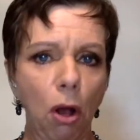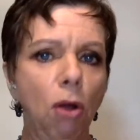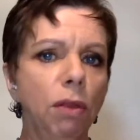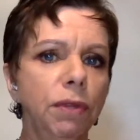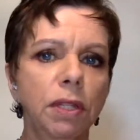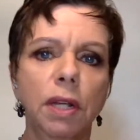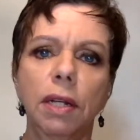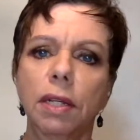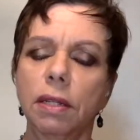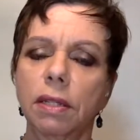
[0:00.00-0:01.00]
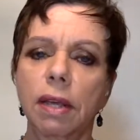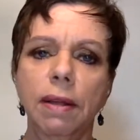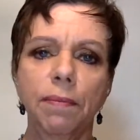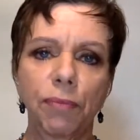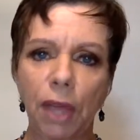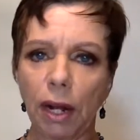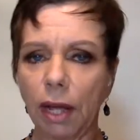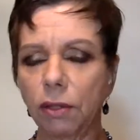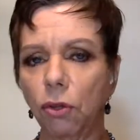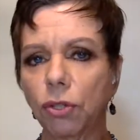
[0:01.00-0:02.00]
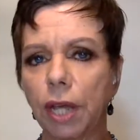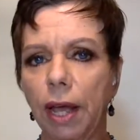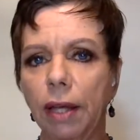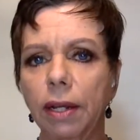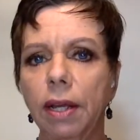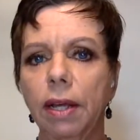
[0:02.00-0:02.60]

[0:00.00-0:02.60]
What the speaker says: All of the studies that I looked at